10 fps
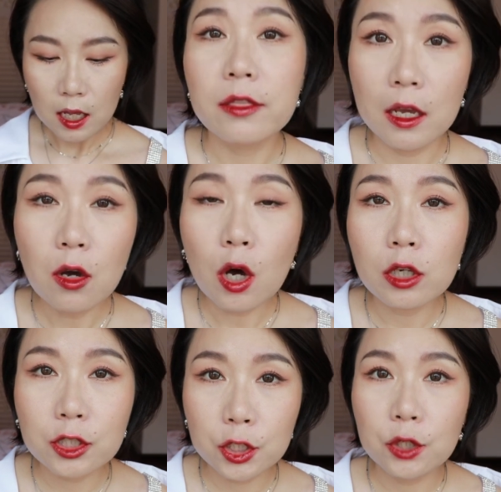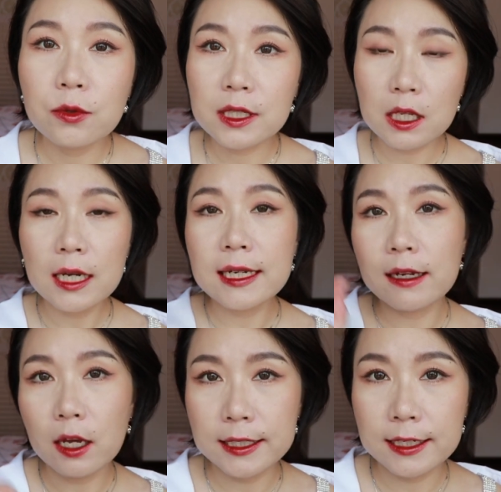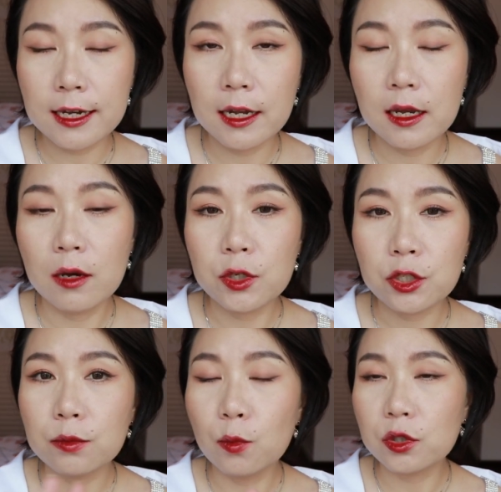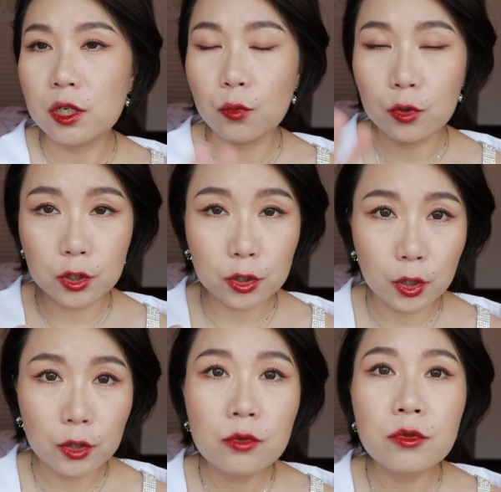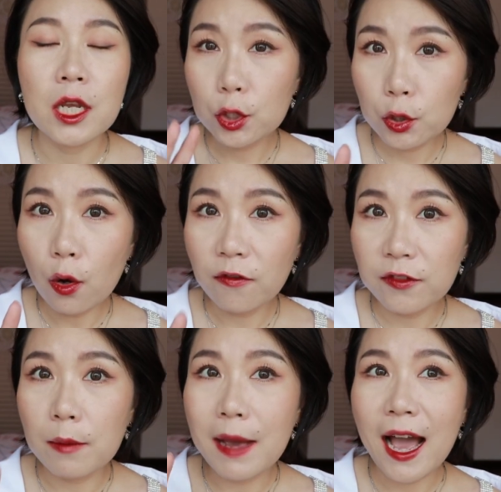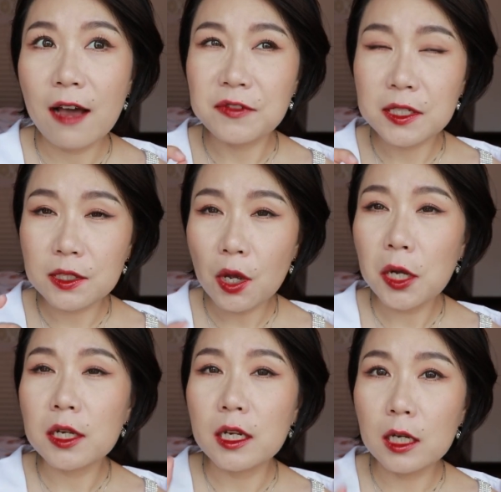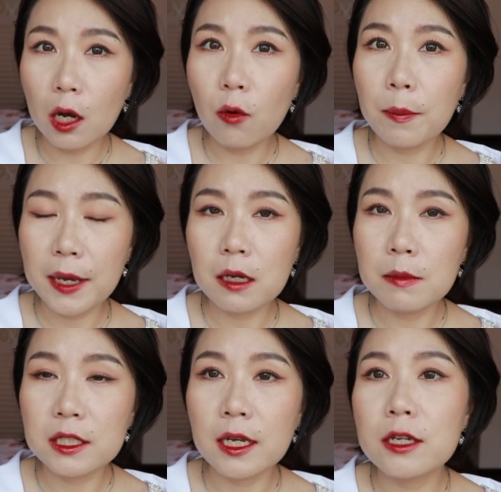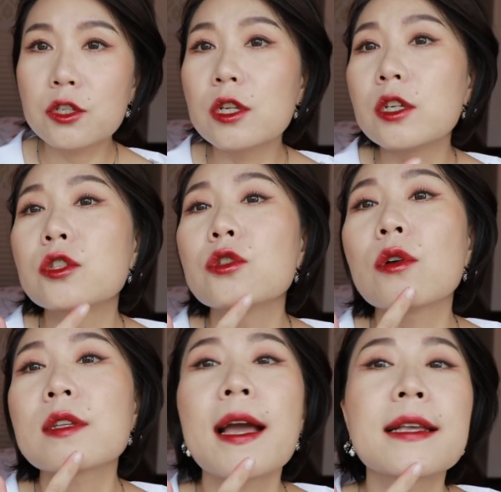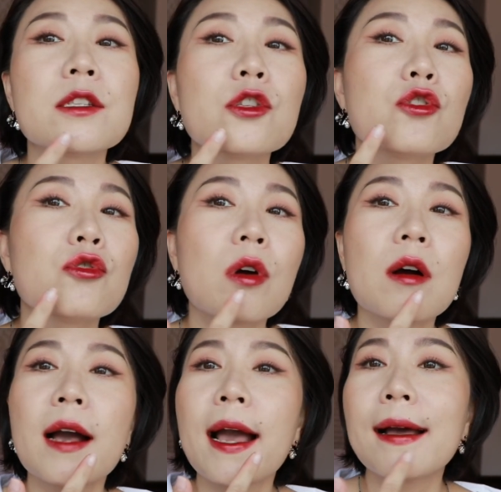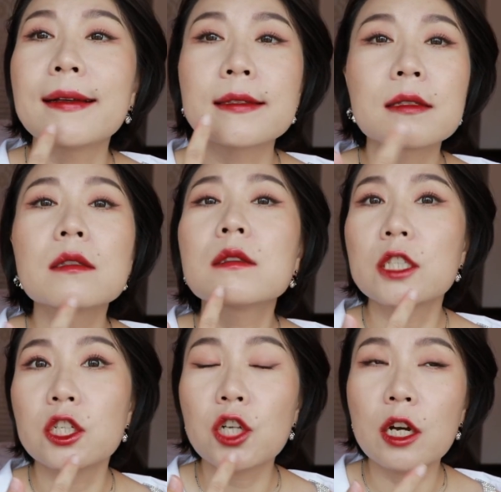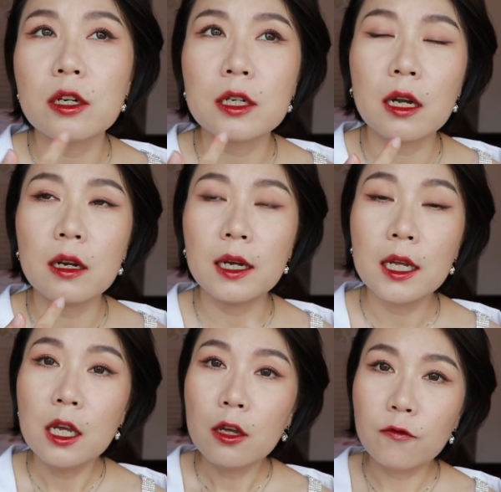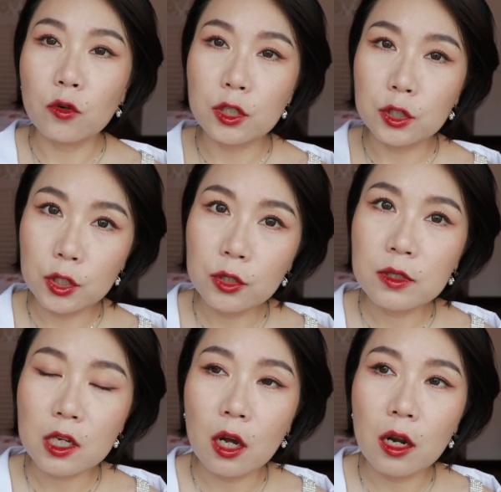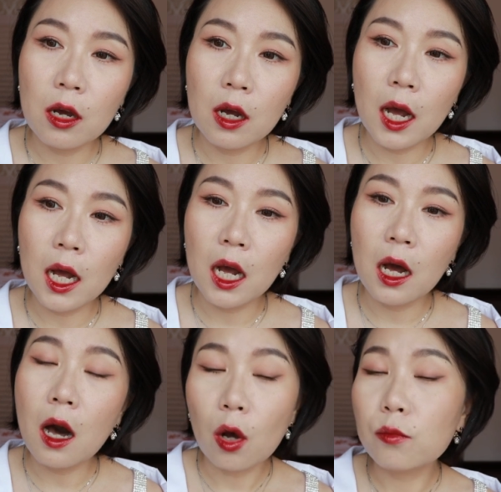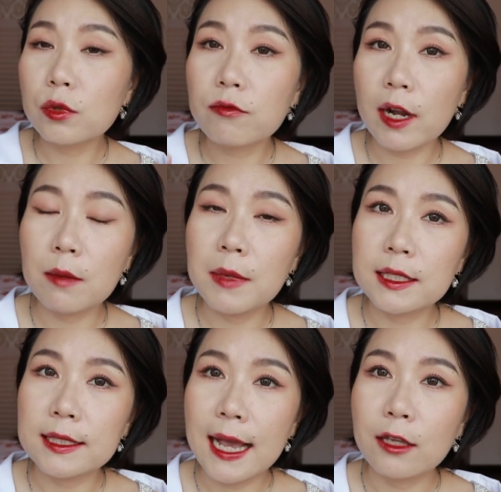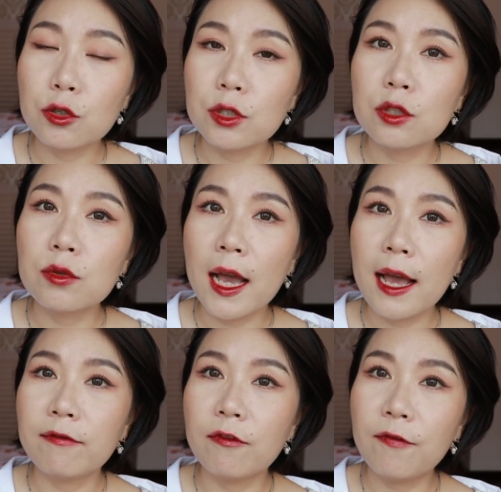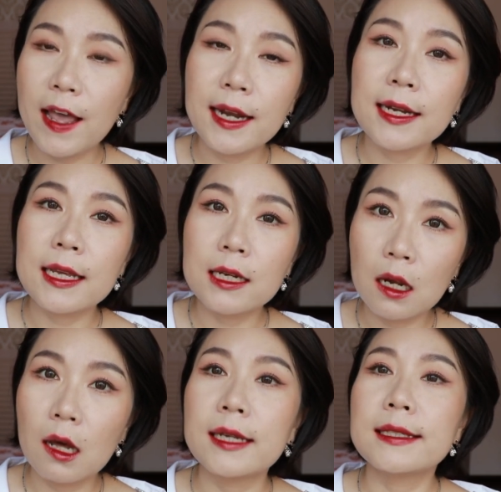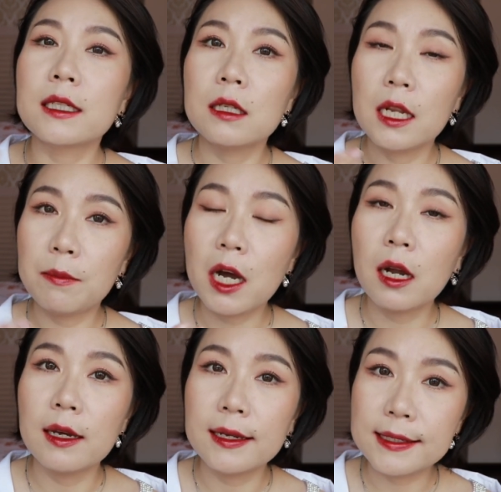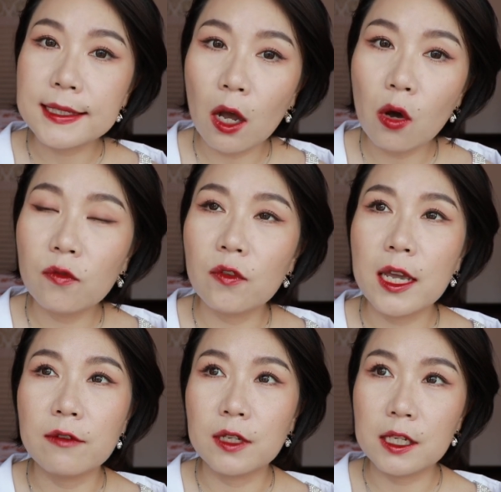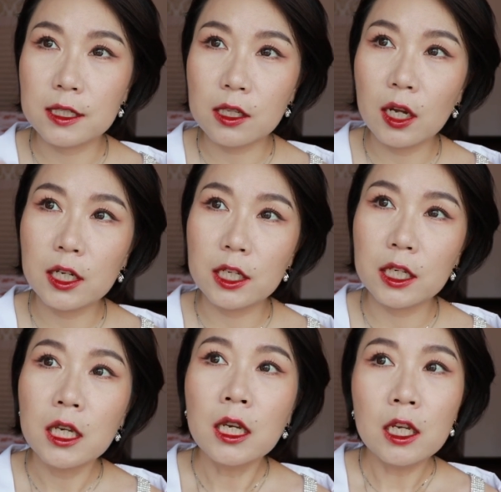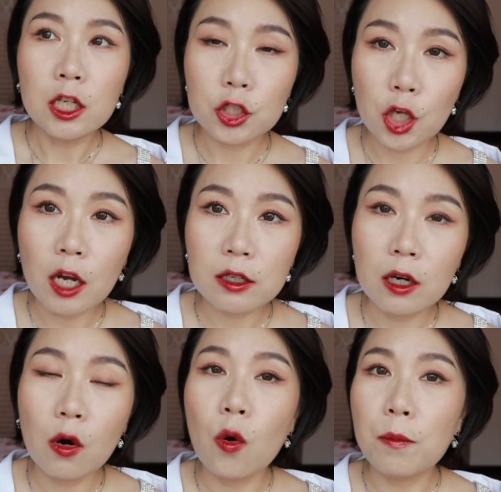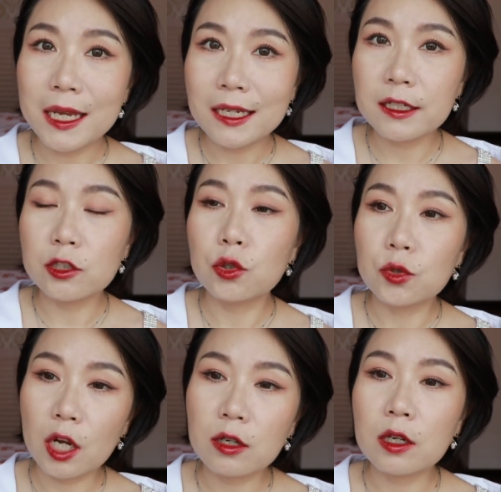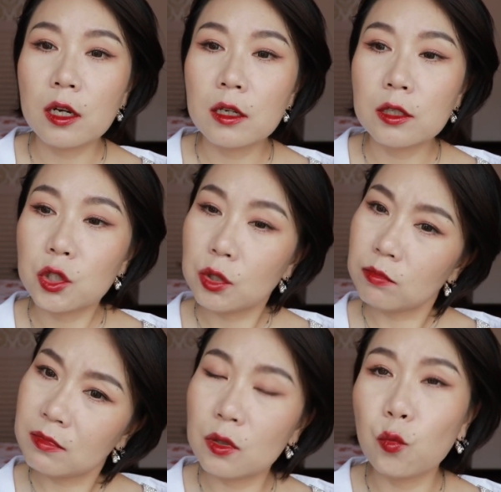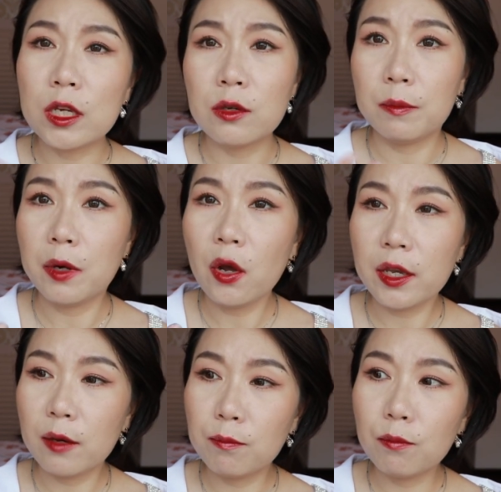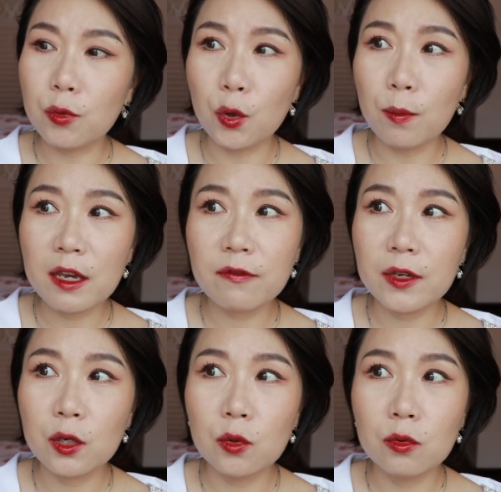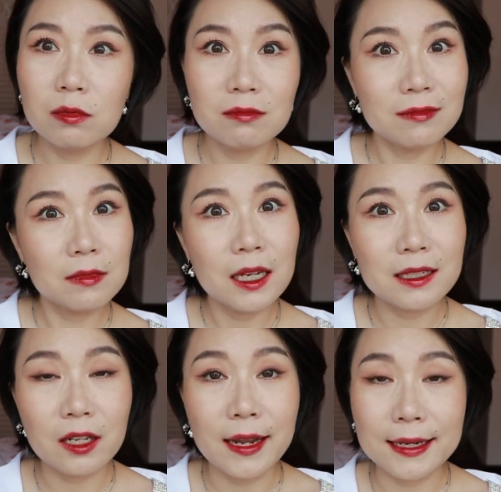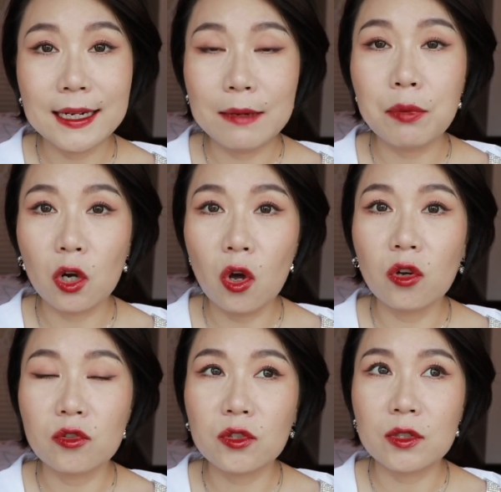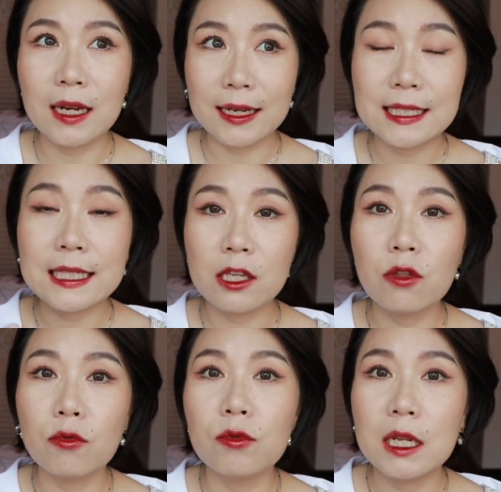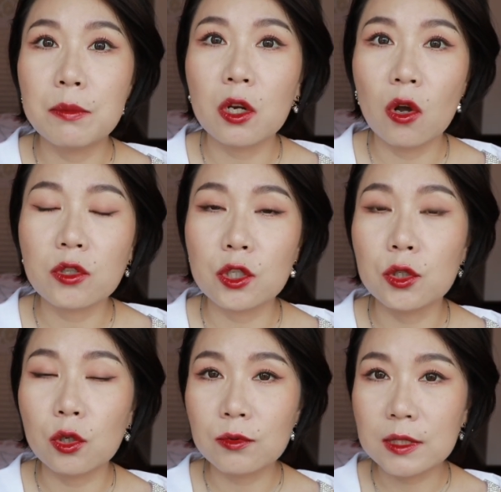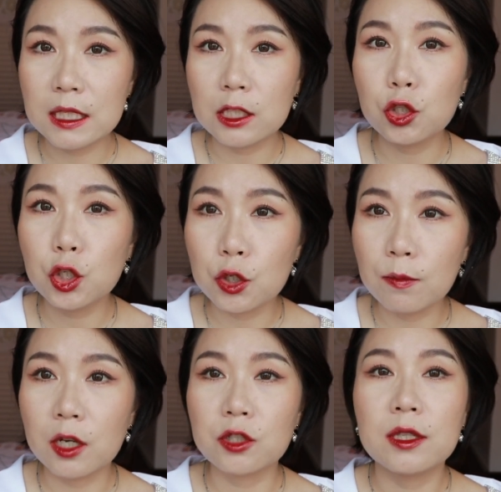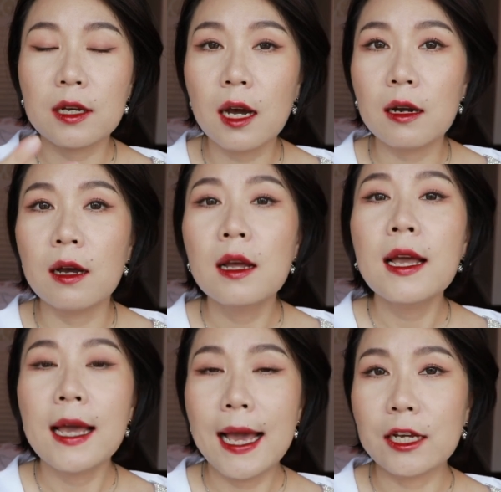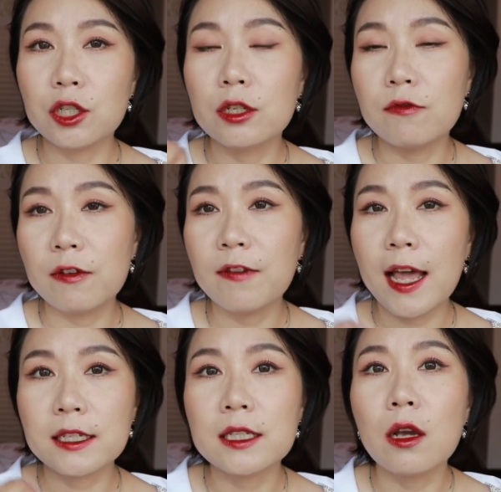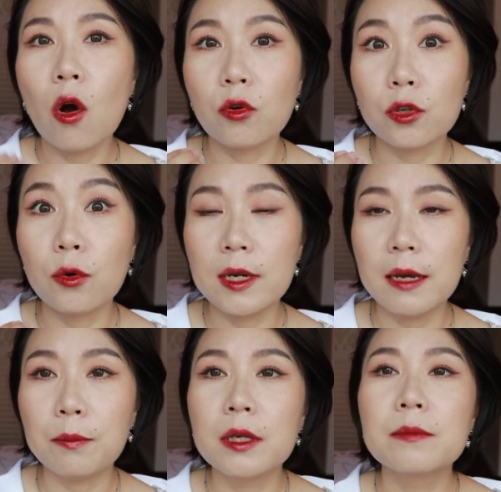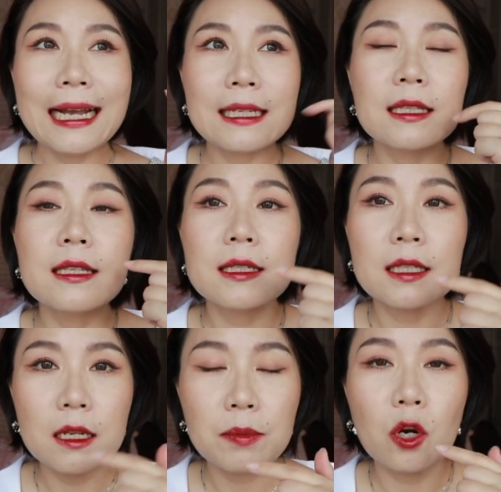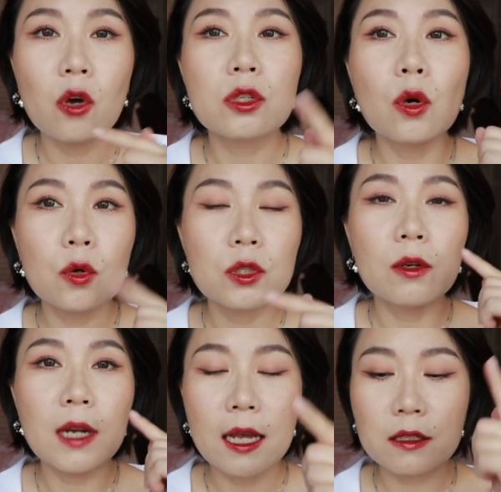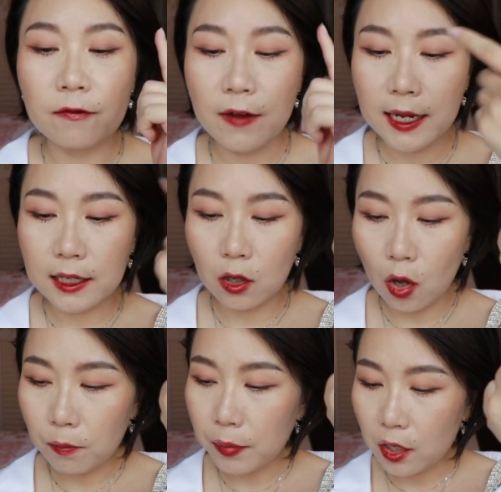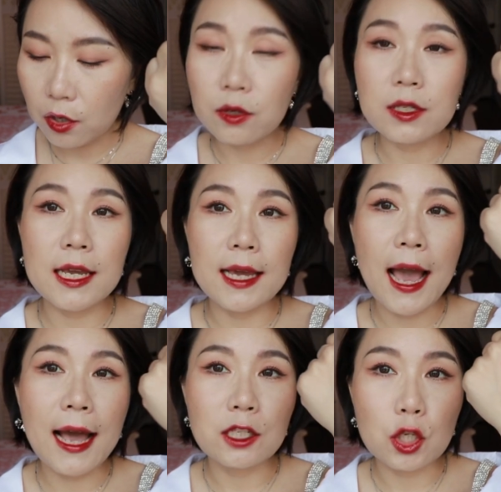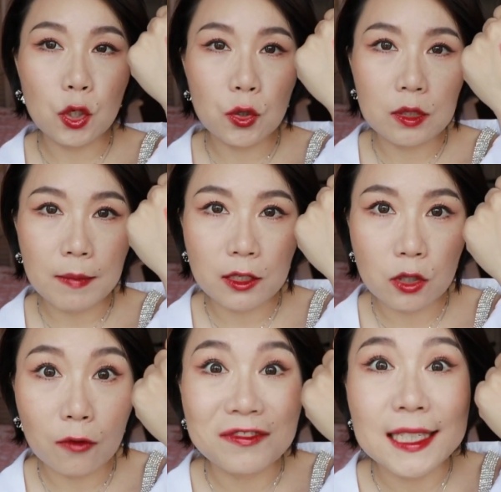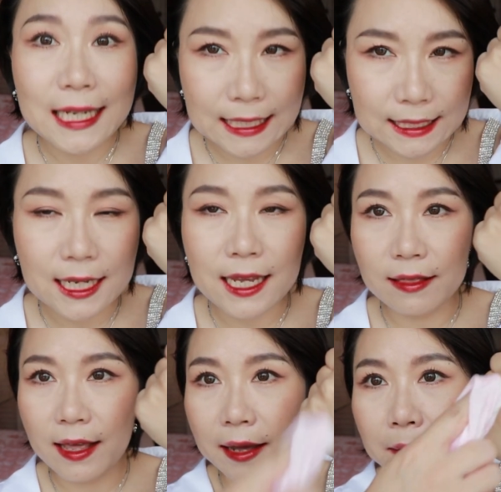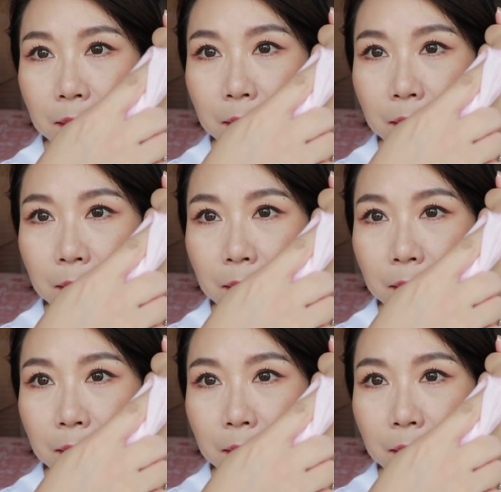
There are 2 slightly lighter color, which is more towards nude. 2 of them have slightly lower pigmentation. It's not as strong as the darker color. For the nude color, I would recommend that you need to have fairly light lip color itself. If it's slightly darker or medium to darker color, when you apply it, you may feel it's like a lip gloss, like see-through lip gloss. You don't see too much the color actually reflecting on your lip. And this lip gloss also lasts fairly long because it has a good amount of tint in there.